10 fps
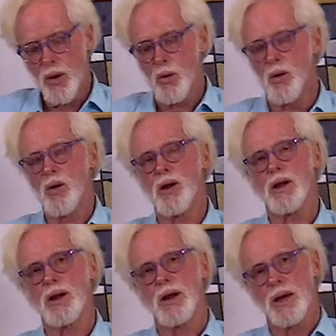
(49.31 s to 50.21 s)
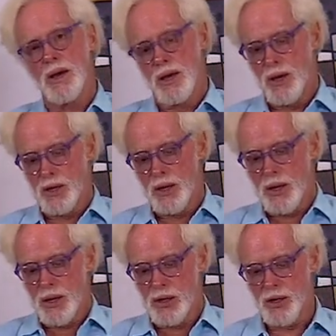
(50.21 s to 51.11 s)
or
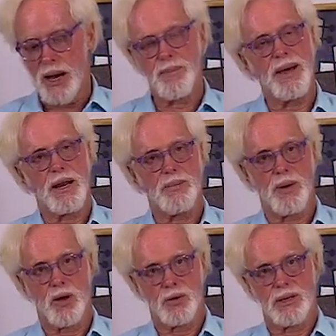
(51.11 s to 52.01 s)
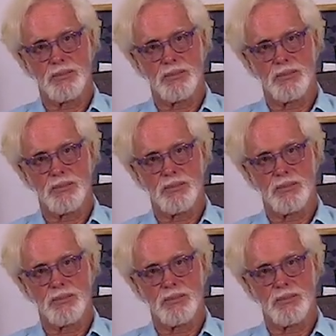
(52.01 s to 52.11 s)
you got belly bloat.